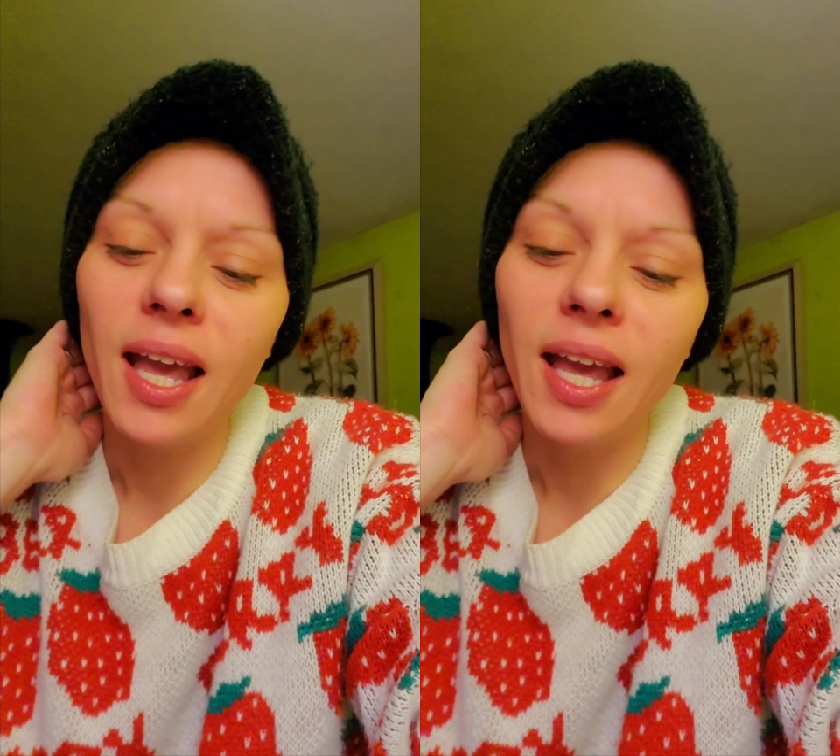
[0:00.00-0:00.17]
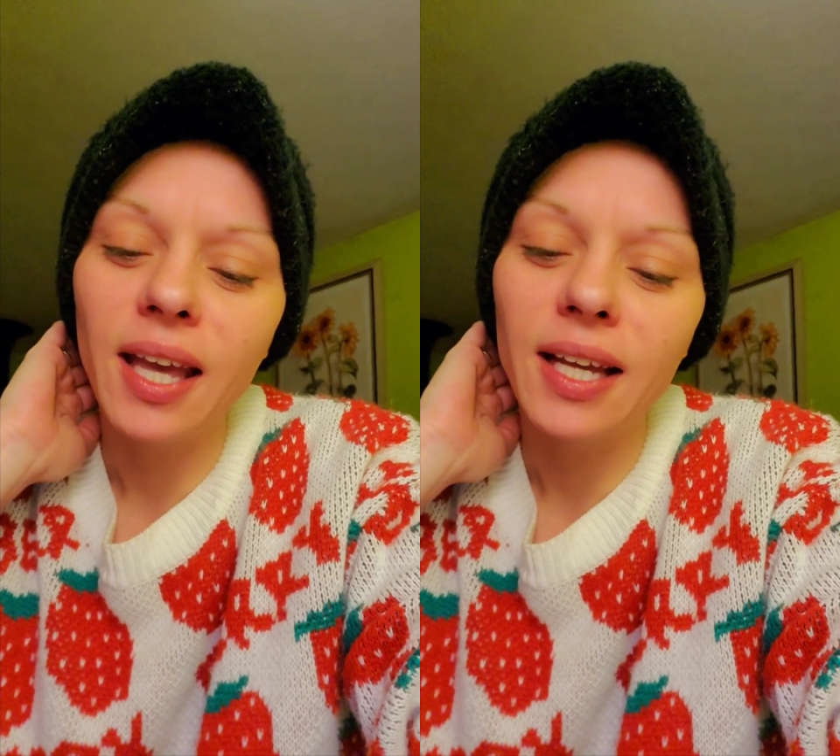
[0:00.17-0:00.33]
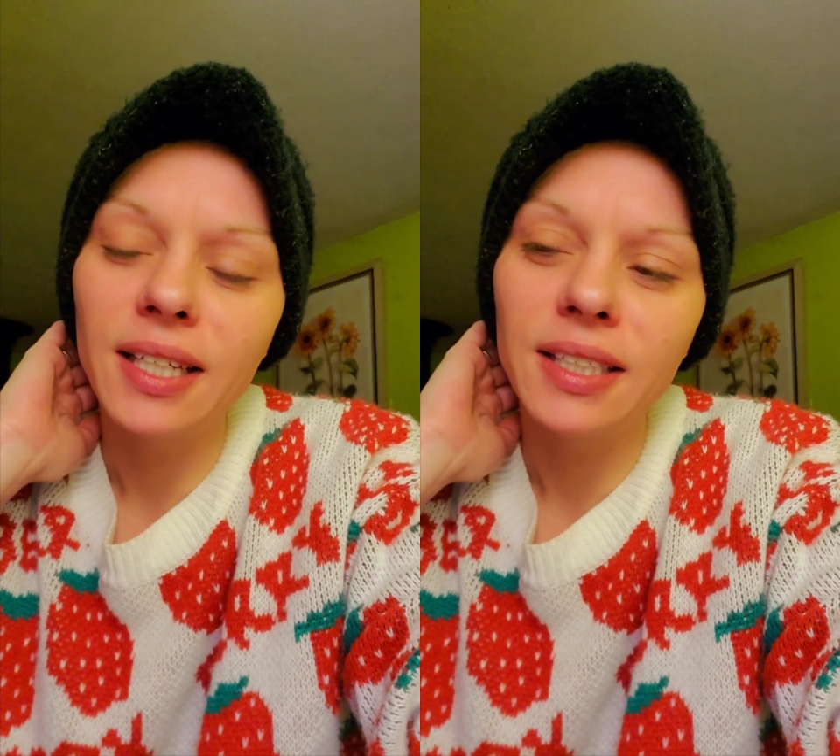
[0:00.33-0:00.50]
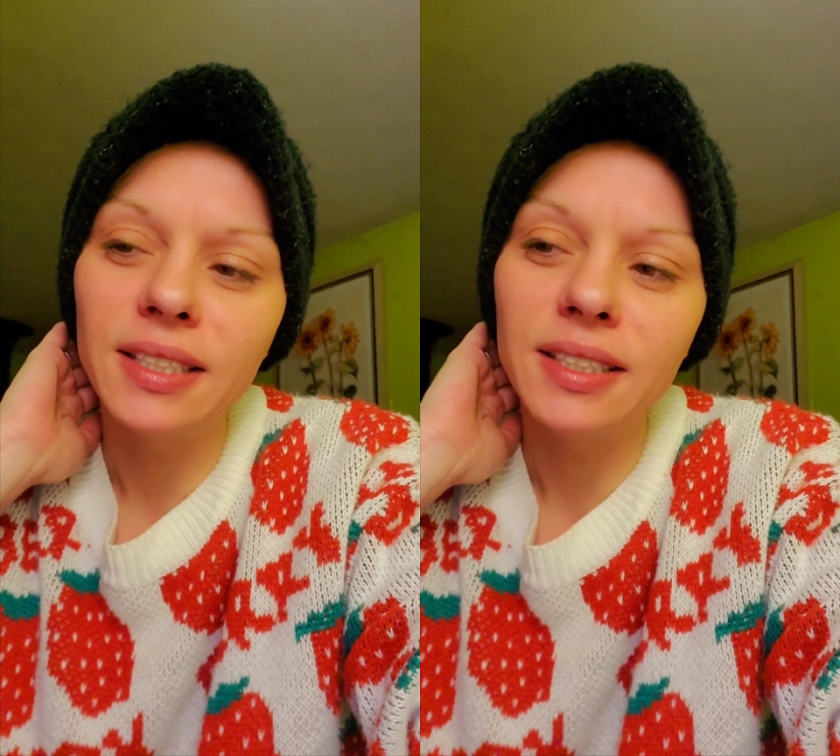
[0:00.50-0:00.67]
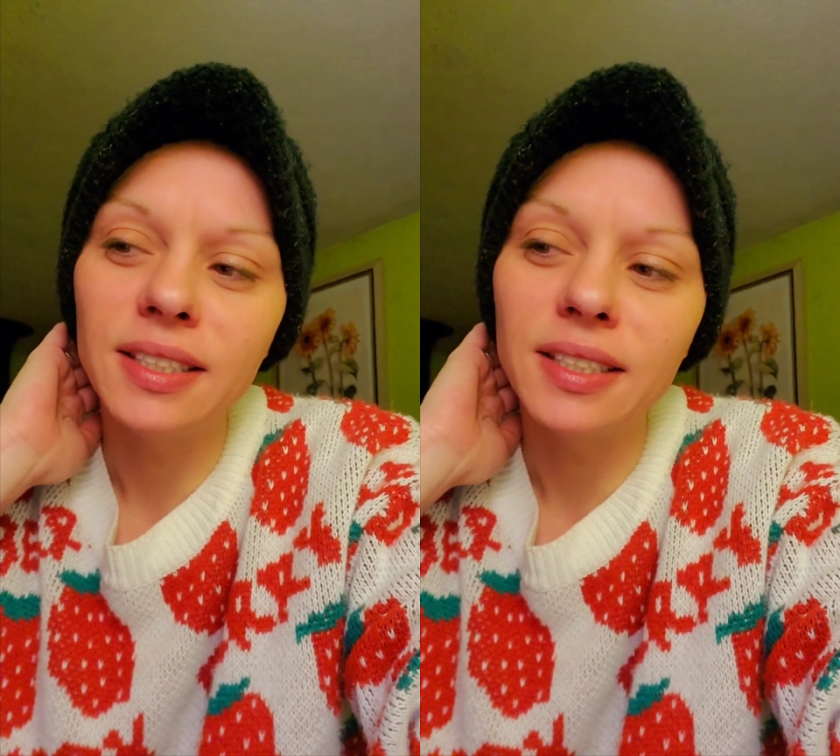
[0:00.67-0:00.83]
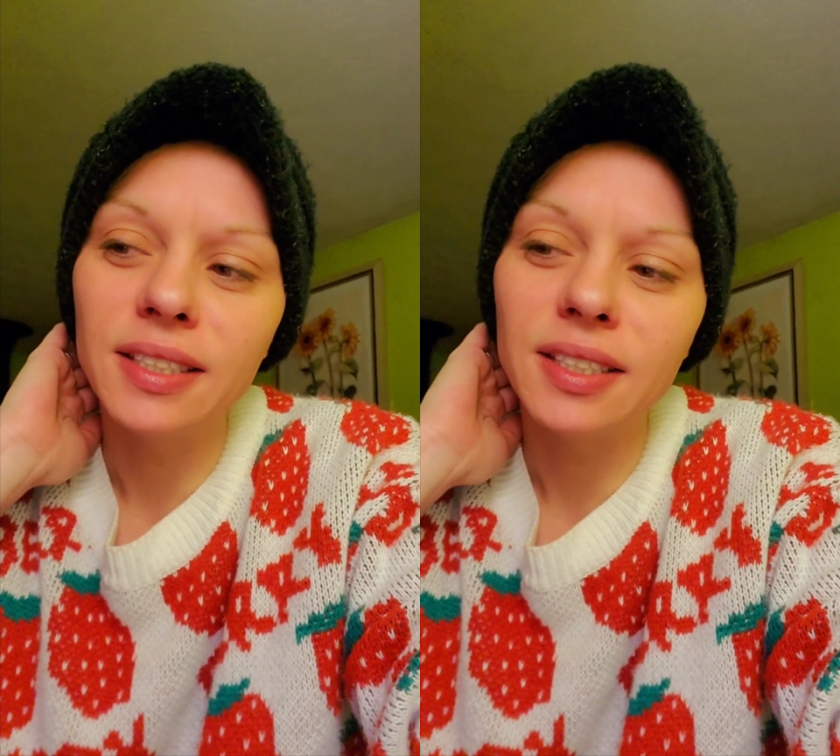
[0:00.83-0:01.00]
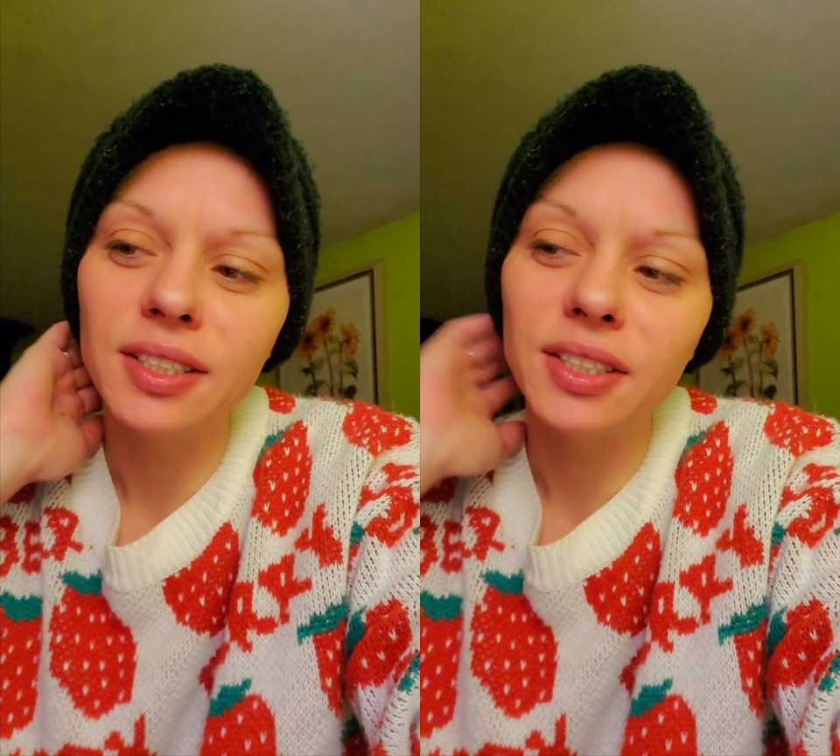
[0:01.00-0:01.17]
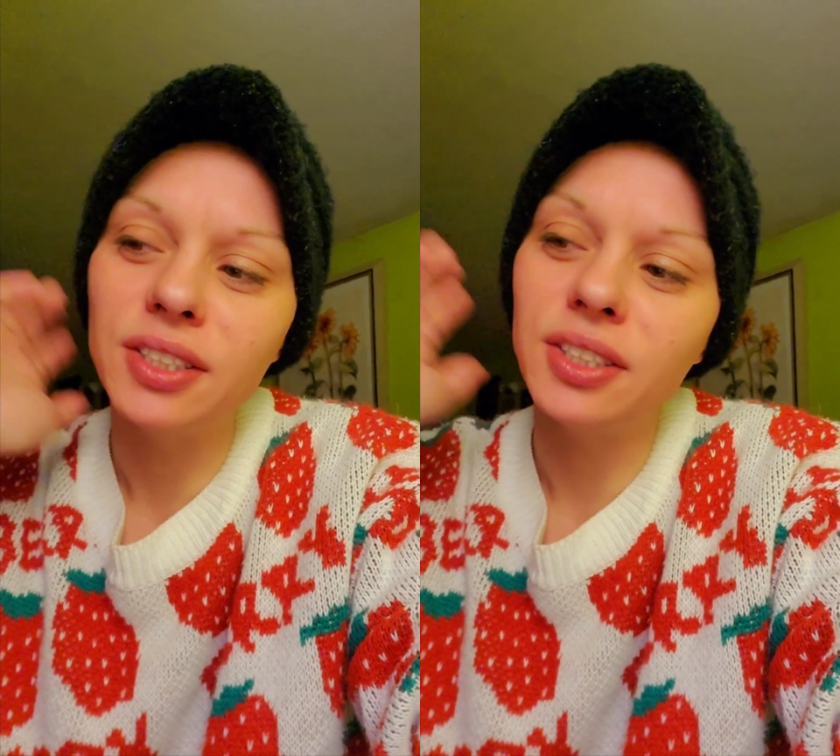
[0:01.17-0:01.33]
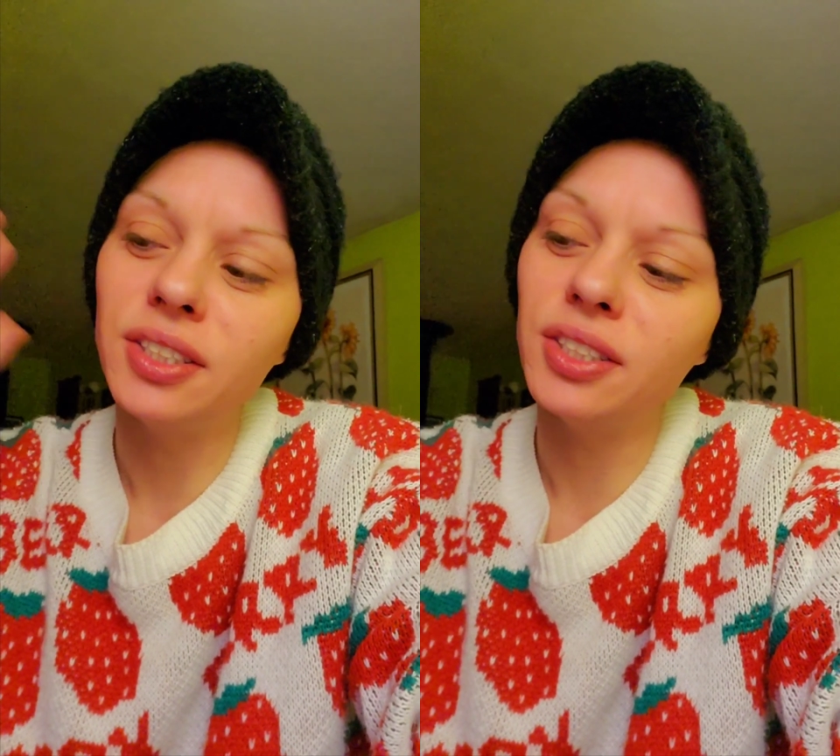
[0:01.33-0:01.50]
and
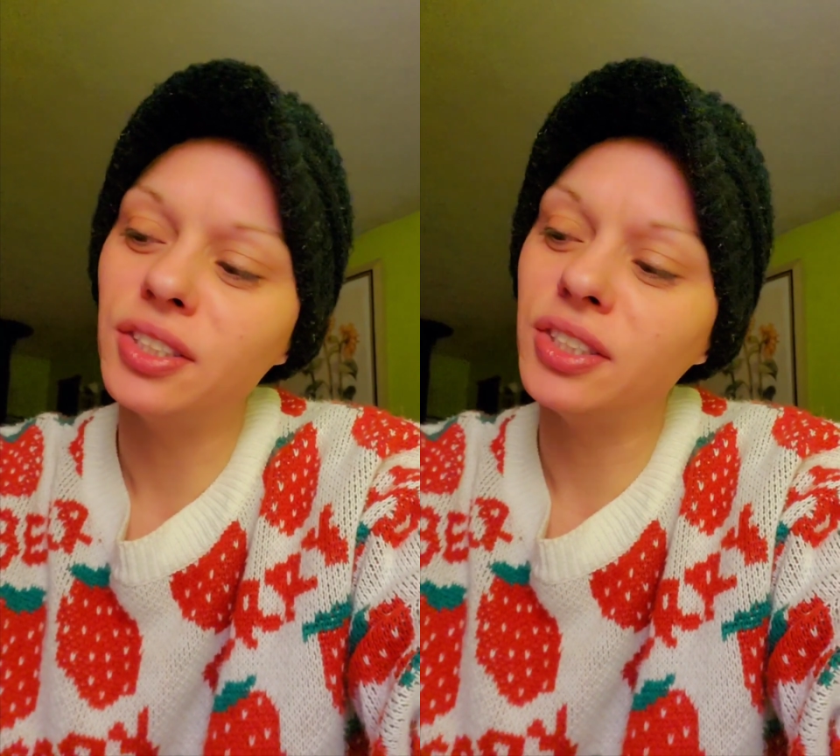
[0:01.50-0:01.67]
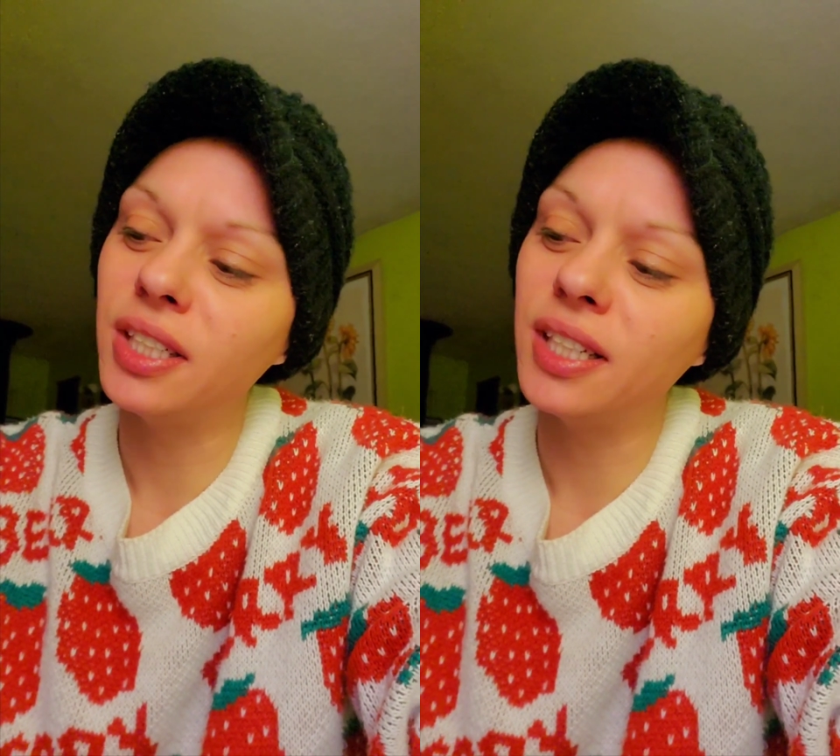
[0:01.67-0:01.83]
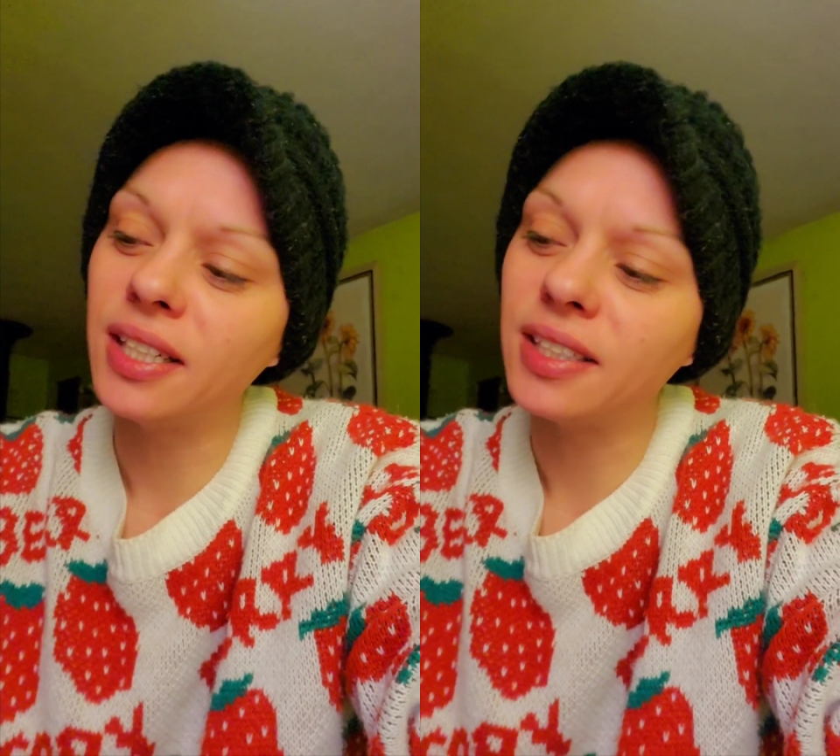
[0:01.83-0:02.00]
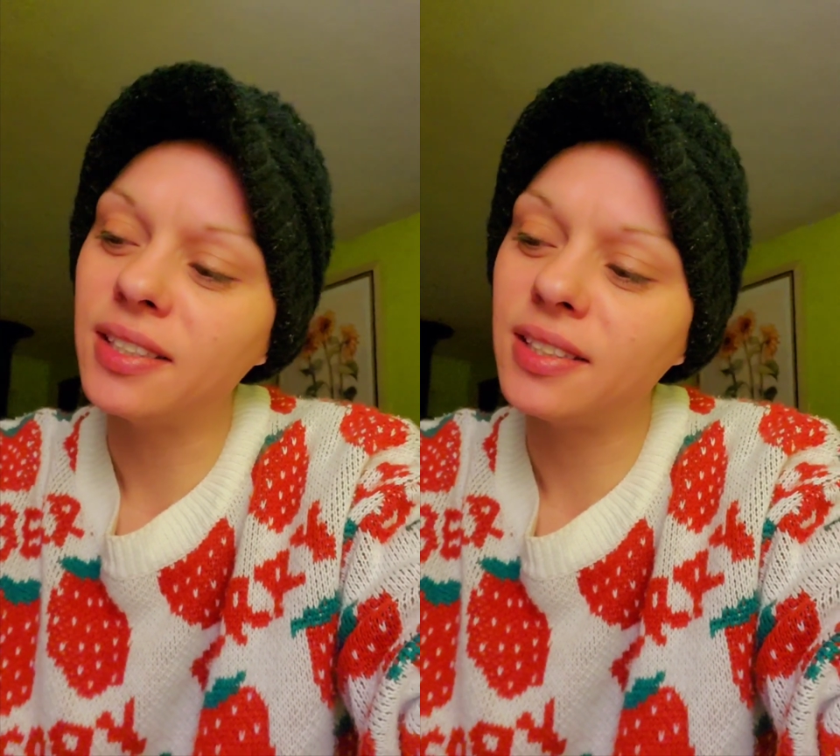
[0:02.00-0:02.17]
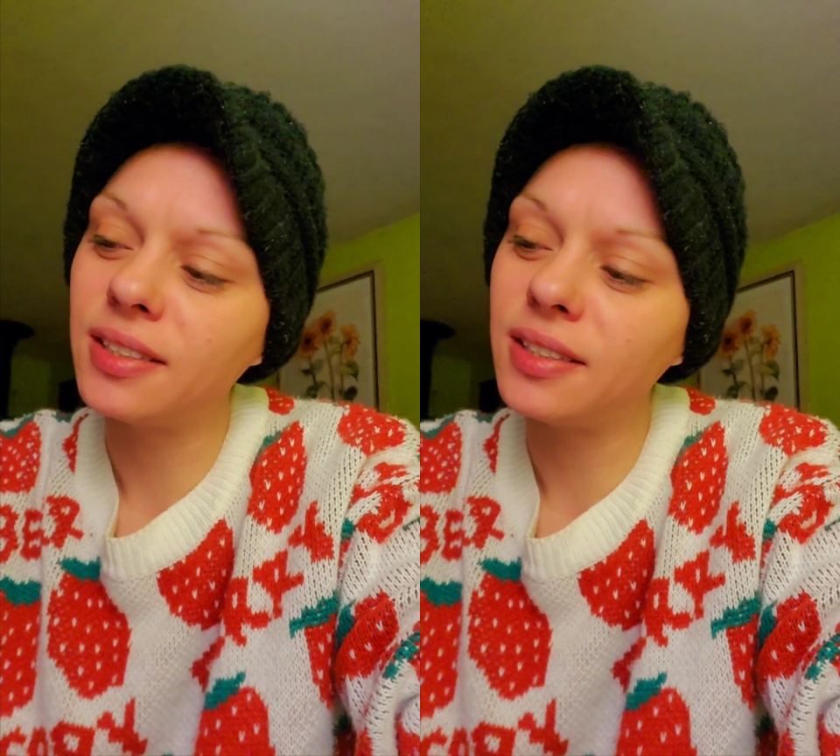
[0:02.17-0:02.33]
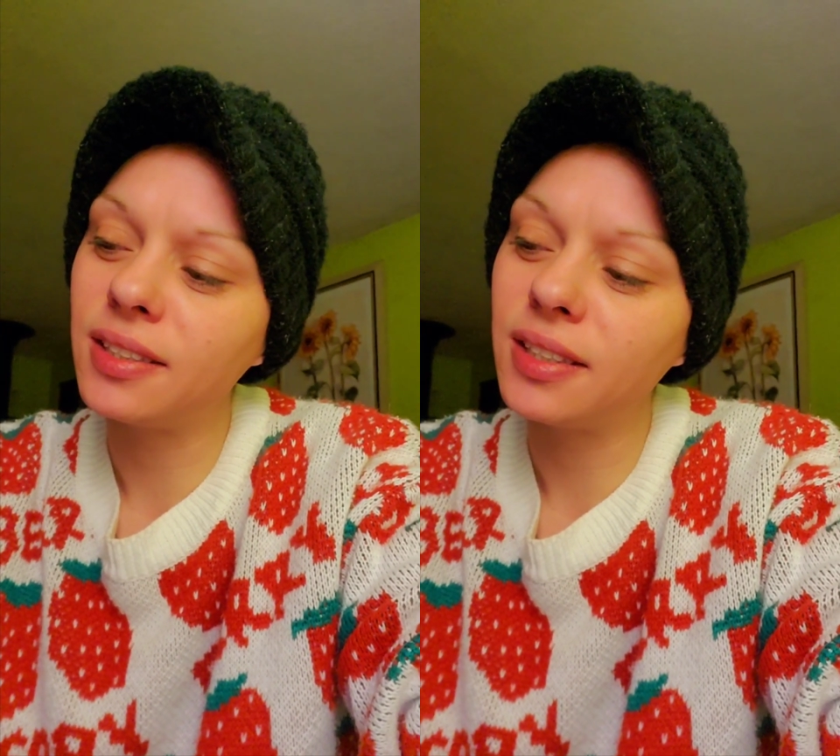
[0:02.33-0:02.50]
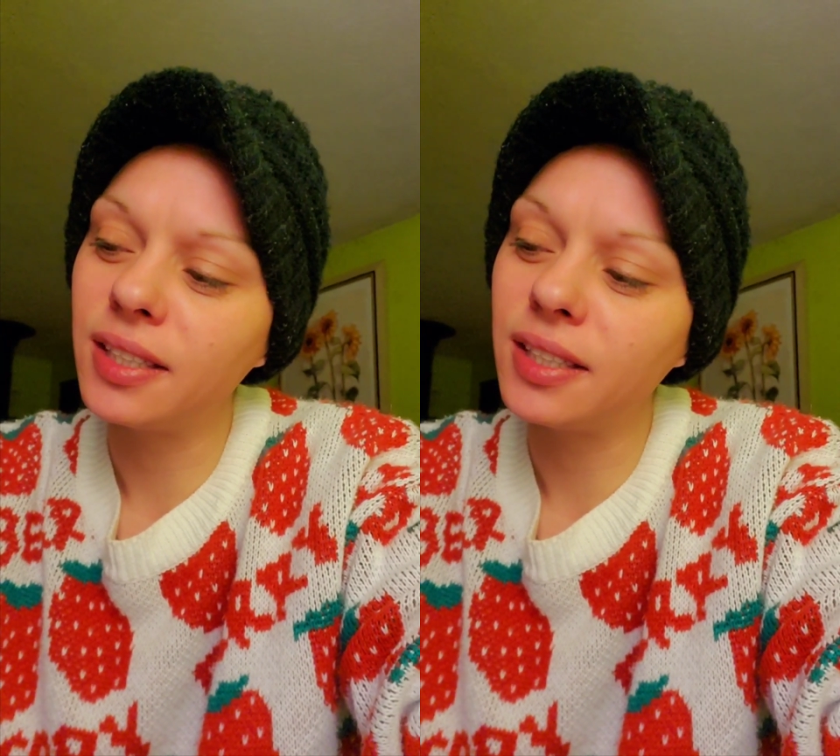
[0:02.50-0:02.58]
just